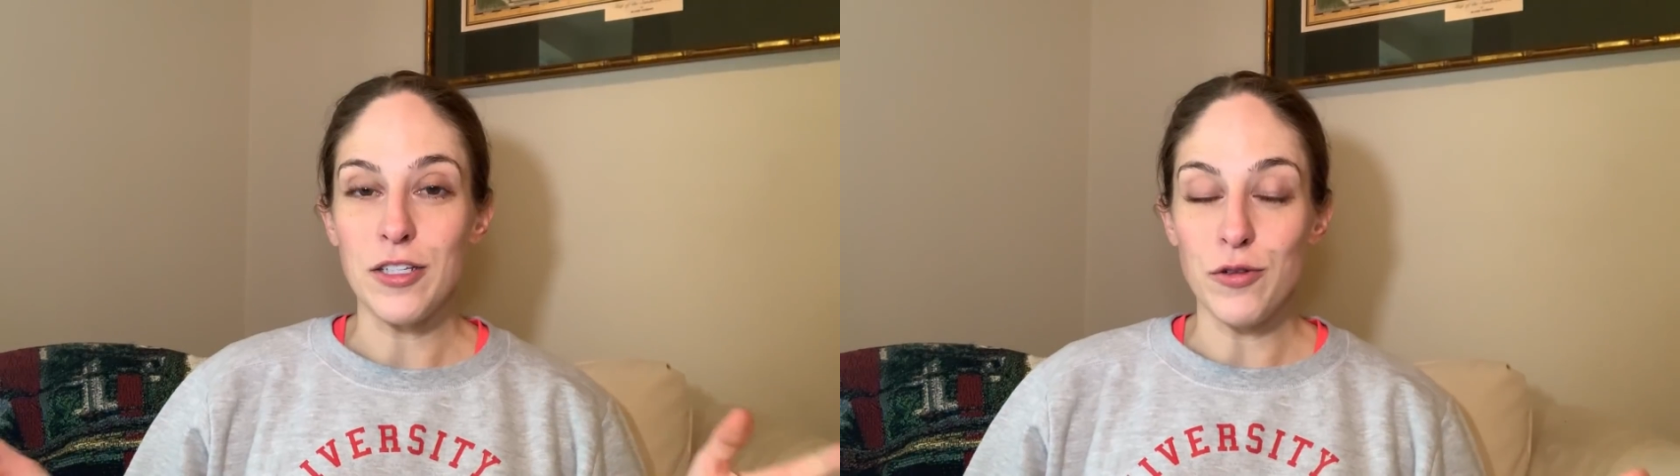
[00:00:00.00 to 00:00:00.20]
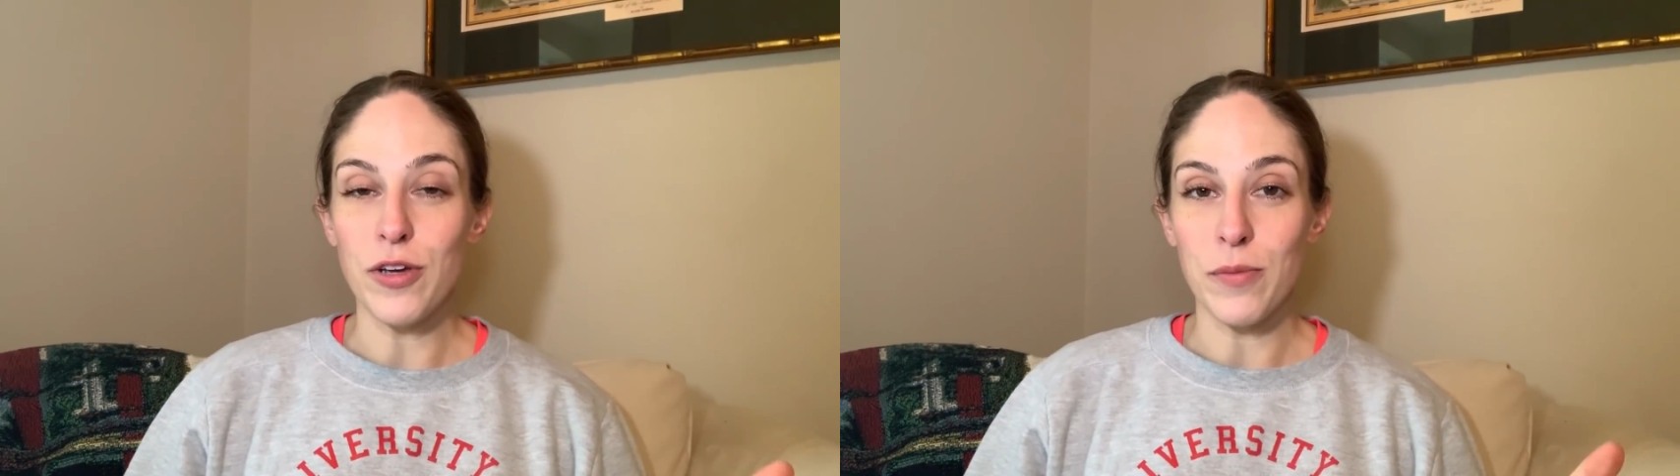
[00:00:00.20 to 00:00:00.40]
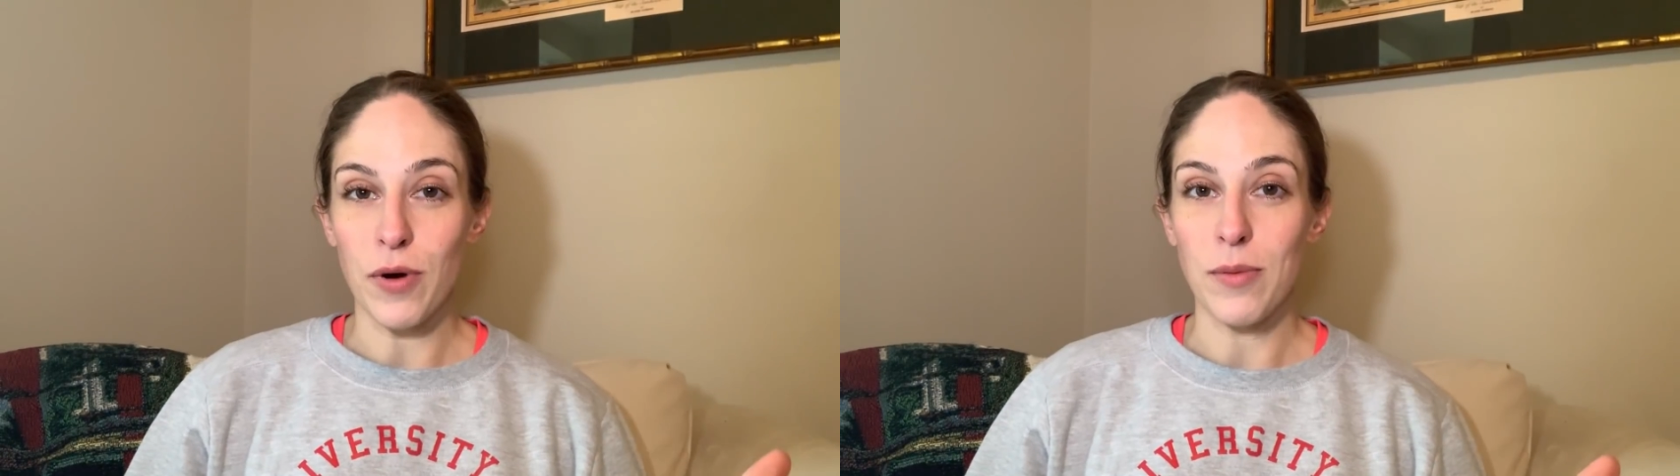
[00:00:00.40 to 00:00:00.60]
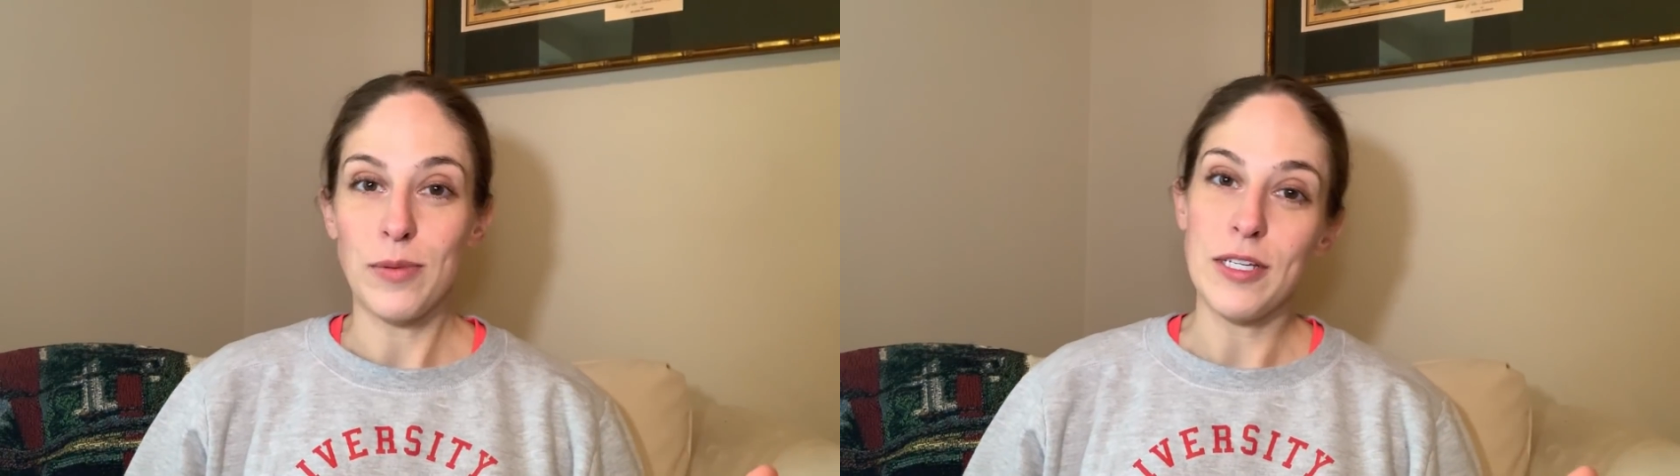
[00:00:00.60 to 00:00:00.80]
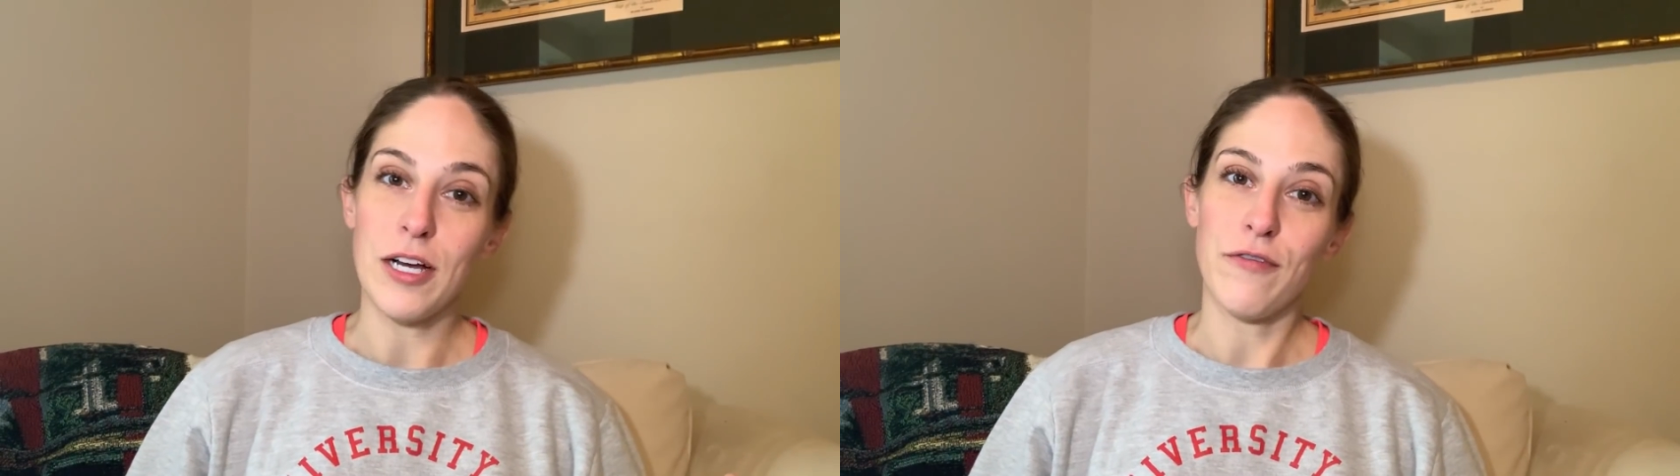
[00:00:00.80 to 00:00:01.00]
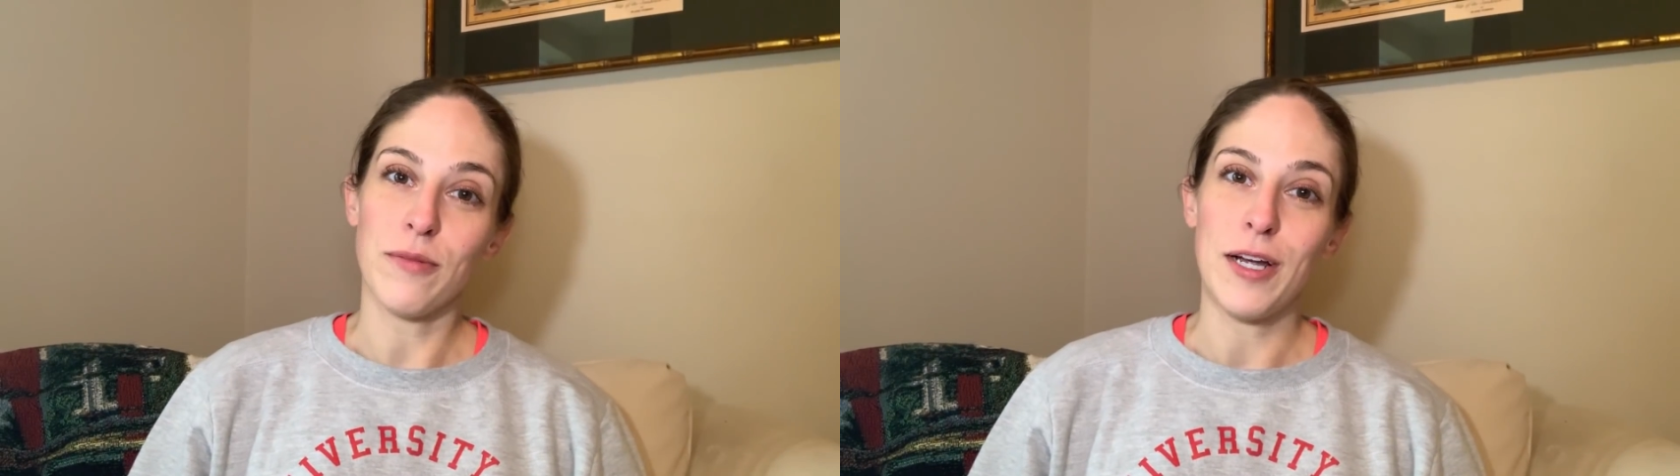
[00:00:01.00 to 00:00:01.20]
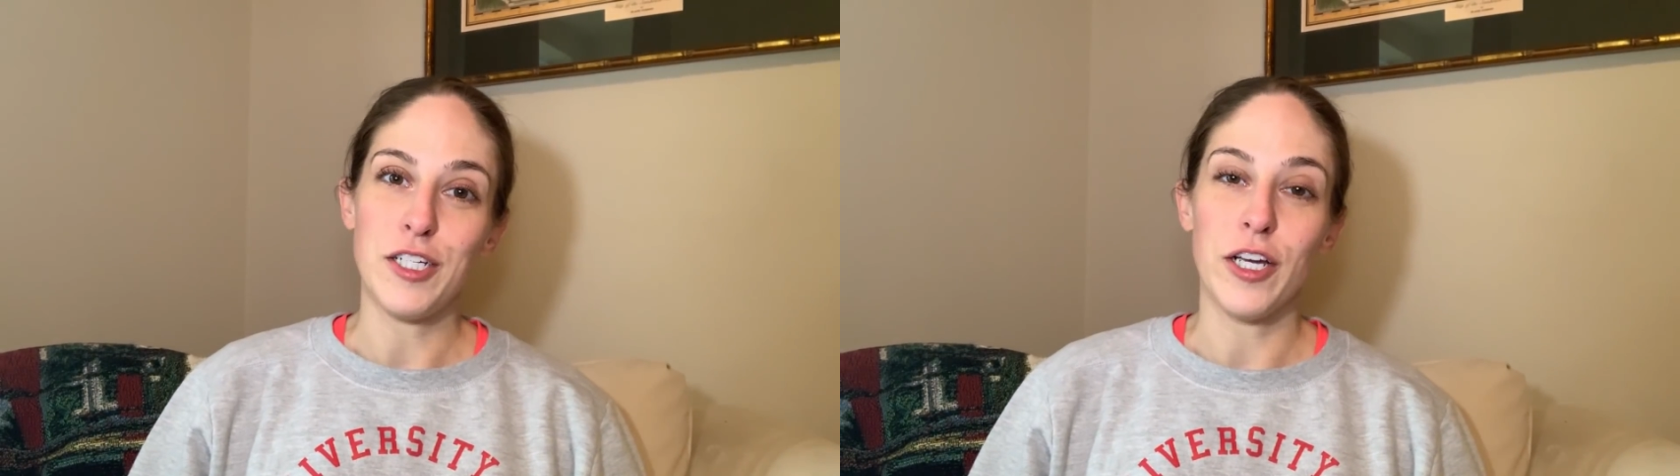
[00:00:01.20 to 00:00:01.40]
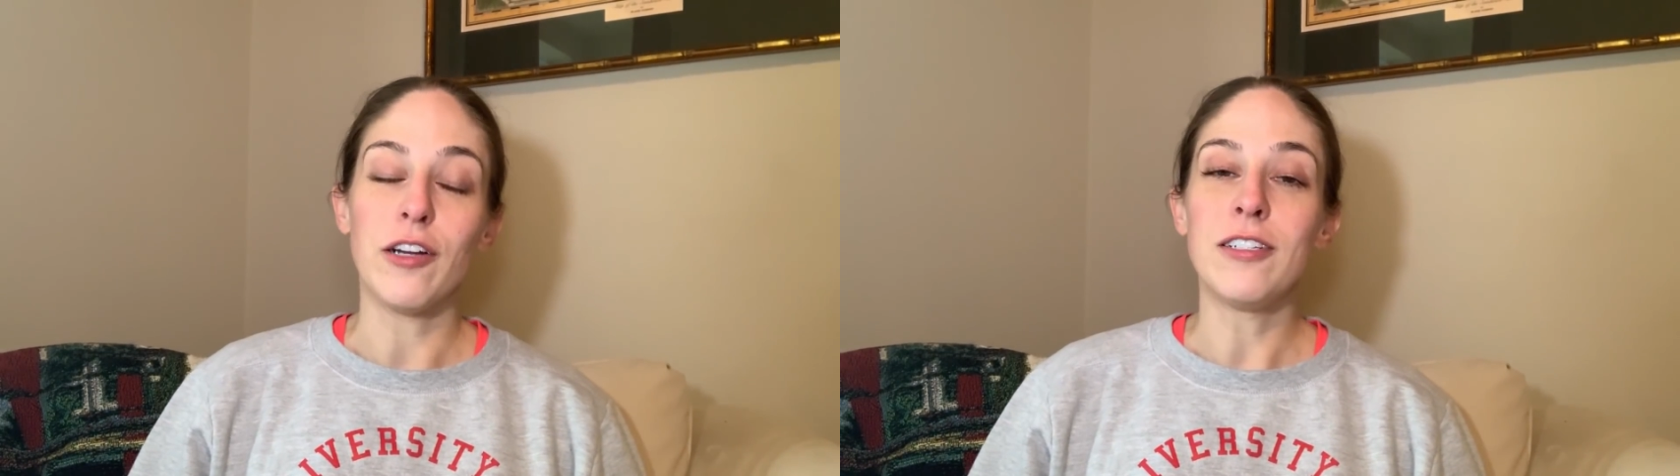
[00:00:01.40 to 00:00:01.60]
you can probably tell from my channel,